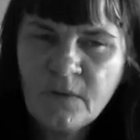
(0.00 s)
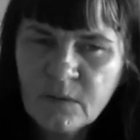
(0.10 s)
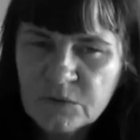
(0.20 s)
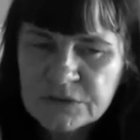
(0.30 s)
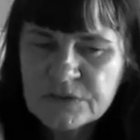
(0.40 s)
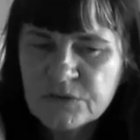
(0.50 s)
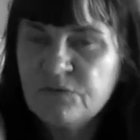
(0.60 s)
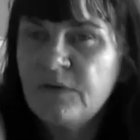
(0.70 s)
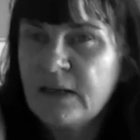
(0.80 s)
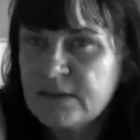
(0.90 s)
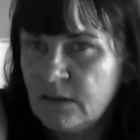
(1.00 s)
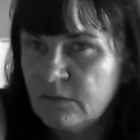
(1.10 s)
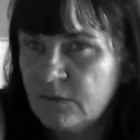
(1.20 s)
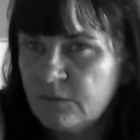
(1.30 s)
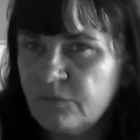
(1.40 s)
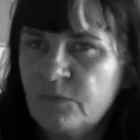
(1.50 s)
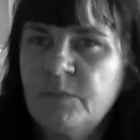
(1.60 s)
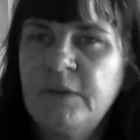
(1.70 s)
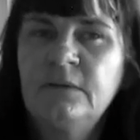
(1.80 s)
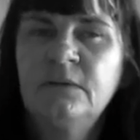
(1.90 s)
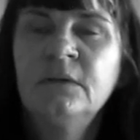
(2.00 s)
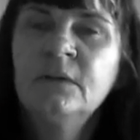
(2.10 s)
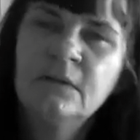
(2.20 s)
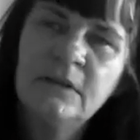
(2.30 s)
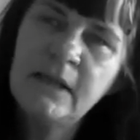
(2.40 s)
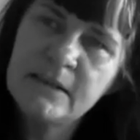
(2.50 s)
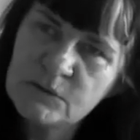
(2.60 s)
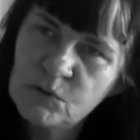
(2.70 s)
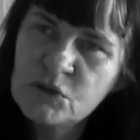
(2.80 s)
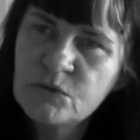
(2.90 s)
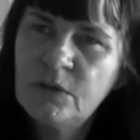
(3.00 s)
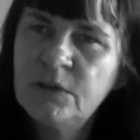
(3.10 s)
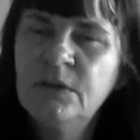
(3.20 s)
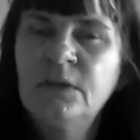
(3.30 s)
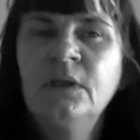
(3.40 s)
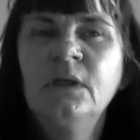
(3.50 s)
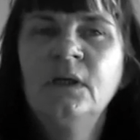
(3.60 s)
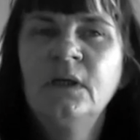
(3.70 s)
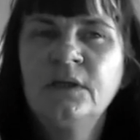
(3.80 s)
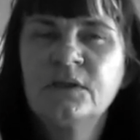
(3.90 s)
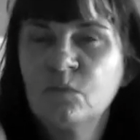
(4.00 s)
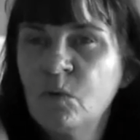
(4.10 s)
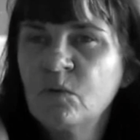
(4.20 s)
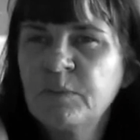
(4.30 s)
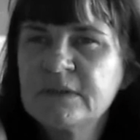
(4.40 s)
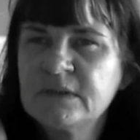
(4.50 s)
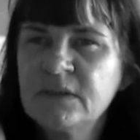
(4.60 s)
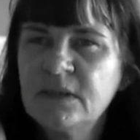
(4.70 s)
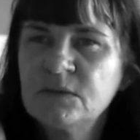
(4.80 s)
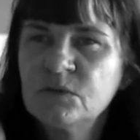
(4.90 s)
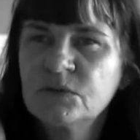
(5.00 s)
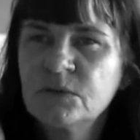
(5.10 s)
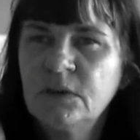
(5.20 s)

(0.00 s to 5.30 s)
which is 2 valleys over from the mountain. A day's horse ride. You could walk, but it's a day's horse ride.